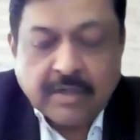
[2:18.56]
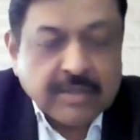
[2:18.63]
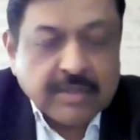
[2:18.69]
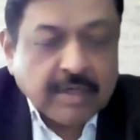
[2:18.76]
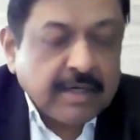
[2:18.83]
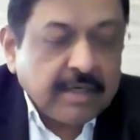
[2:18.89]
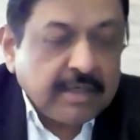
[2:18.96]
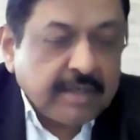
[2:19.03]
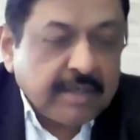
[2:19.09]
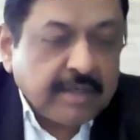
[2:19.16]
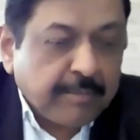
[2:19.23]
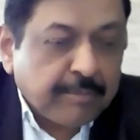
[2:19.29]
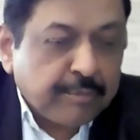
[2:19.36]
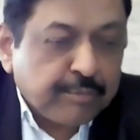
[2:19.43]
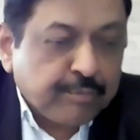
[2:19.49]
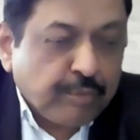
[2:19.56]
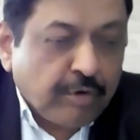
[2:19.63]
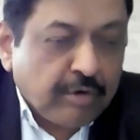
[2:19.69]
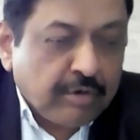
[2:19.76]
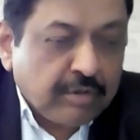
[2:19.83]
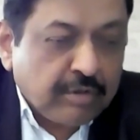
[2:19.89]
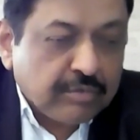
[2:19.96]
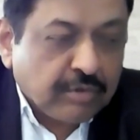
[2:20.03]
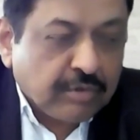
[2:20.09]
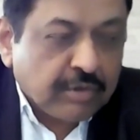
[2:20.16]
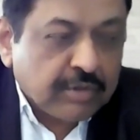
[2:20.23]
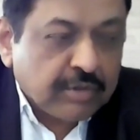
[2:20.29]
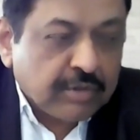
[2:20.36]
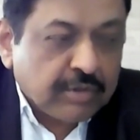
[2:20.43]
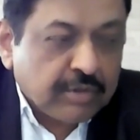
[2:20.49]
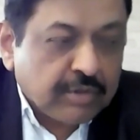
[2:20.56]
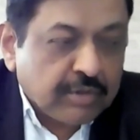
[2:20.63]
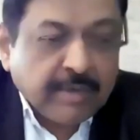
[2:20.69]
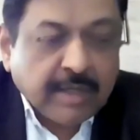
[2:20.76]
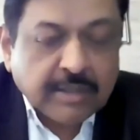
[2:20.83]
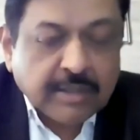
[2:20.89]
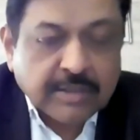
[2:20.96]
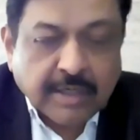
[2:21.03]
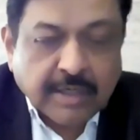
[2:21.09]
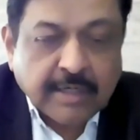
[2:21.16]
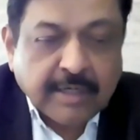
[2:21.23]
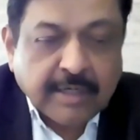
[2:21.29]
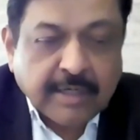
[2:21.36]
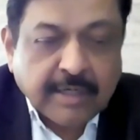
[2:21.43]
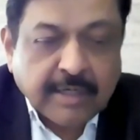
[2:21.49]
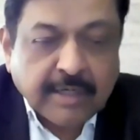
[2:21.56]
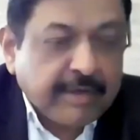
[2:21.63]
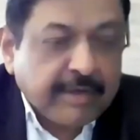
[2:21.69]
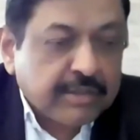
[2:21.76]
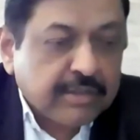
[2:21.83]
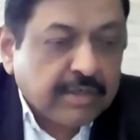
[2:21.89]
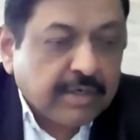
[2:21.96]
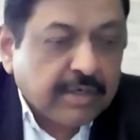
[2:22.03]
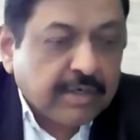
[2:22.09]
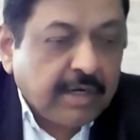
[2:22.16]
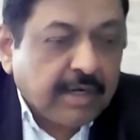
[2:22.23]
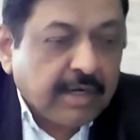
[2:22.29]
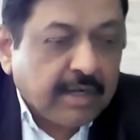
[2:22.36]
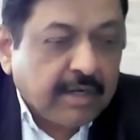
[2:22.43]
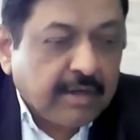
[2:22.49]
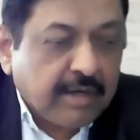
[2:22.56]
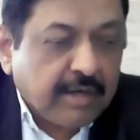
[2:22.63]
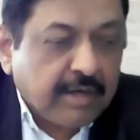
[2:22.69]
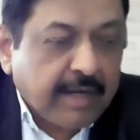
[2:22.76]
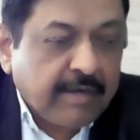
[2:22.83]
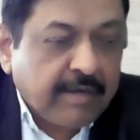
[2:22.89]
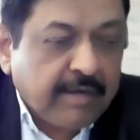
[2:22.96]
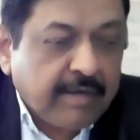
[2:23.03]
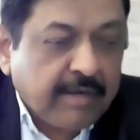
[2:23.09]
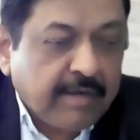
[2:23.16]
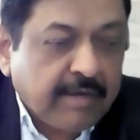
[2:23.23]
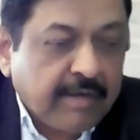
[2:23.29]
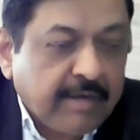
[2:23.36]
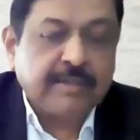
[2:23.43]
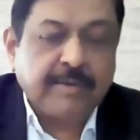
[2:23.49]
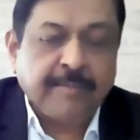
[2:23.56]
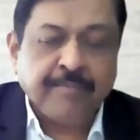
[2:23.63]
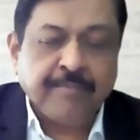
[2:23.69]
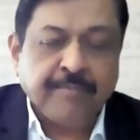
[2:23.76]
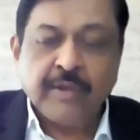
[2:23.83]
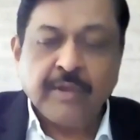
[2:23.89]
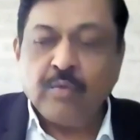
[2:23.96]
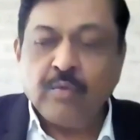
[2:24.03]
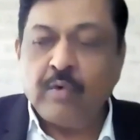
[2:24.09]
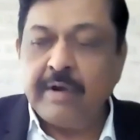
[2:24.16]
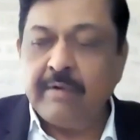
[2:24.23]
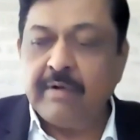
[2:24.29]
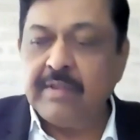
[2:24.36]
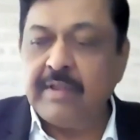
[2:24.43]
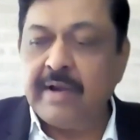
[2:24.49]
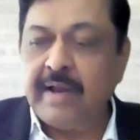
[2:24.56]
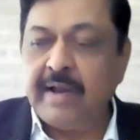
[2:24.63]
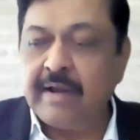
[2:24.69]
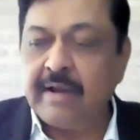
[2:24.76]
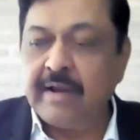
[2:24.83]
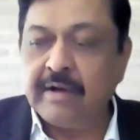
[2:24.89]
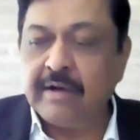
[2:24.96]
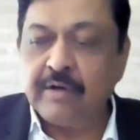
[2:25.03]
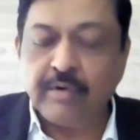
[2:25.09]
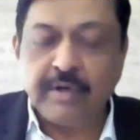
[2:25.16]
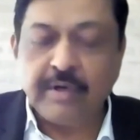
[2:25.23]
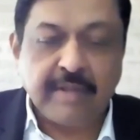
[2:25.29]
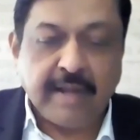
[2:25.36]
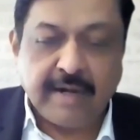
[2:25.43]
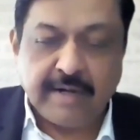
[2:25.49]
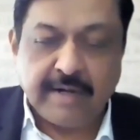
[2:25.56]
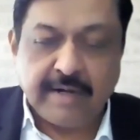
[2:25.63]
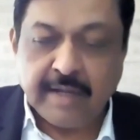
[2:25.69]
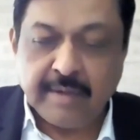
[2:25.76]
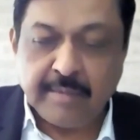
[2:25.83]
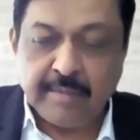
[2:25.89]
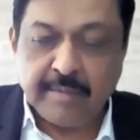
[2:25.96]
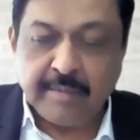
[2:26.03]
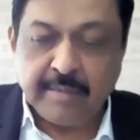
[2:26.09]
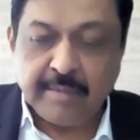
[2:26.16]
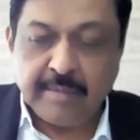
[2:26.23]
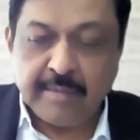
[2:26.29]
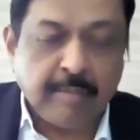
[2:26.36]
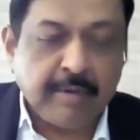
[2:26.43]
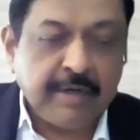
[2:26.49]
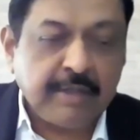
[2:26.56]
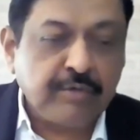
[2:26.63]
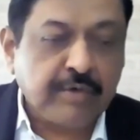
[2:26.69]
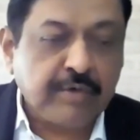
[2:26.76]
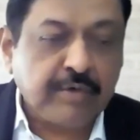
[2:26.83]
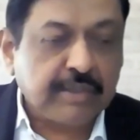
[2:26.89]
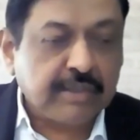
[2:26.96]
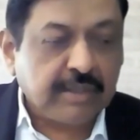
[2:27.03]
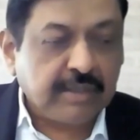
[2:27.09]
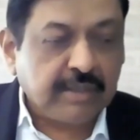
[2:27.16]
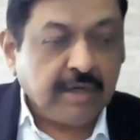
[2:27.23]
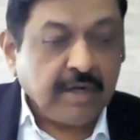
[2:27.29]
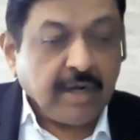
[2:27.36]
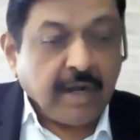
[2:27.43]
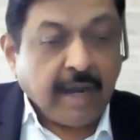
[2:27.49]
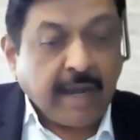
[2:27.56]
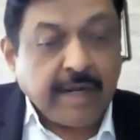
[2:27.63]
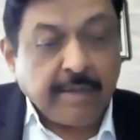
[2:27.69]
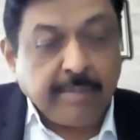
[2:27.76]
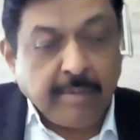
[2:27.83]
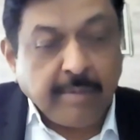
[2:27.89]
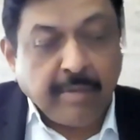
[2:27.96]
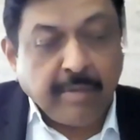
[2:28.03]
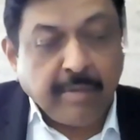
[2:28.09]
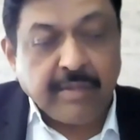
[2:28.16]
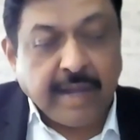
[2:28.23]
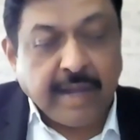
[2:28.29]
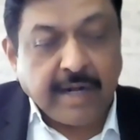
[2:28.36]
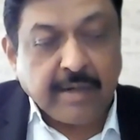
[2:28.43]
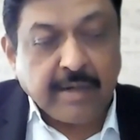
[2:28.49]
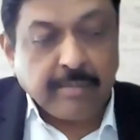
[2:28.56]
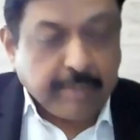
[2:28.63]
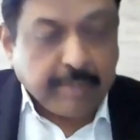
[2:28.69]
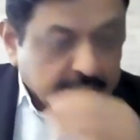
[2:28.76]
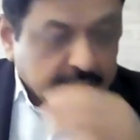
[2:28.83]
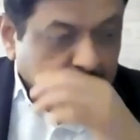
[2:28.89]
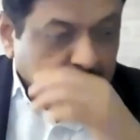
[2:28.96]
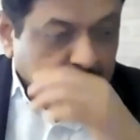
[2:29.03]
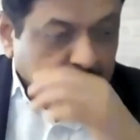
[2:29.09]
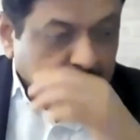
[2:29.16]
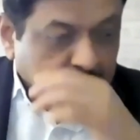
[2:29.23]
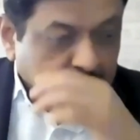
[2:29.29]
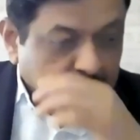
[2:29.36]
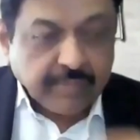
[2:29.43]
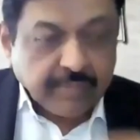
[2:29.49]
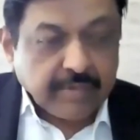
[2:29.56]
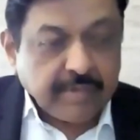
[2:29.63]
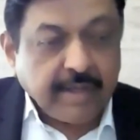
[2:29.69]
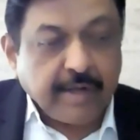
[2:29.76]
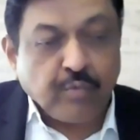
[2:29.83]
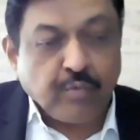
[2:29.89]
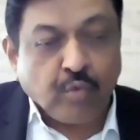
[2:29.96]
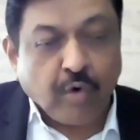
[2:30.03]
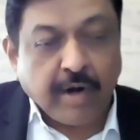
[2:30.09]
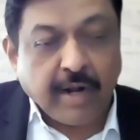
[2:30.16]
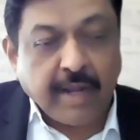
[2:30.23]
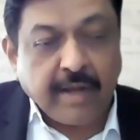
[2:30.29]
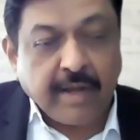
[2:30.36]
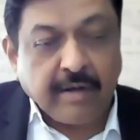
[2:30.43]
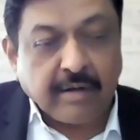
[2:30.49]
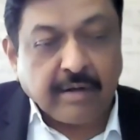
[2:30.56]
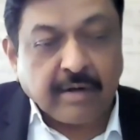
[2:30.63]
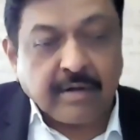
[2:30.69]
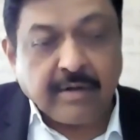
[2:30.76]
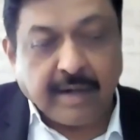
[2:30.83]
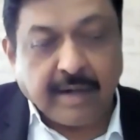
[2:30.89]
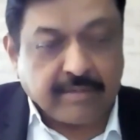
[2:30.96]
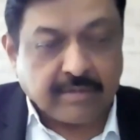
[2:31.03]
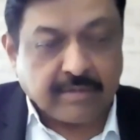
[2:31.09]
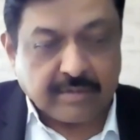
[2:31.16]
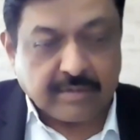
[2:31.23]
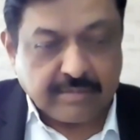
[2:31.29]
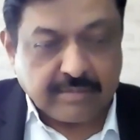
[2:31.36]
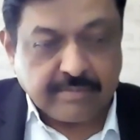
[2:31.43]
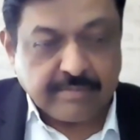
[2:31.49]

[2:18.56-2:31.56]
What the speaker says: certain type of sports or certain types of extracurricular activities, whatever that I learned during that time, even my formal education, I remember that better than what I learned later.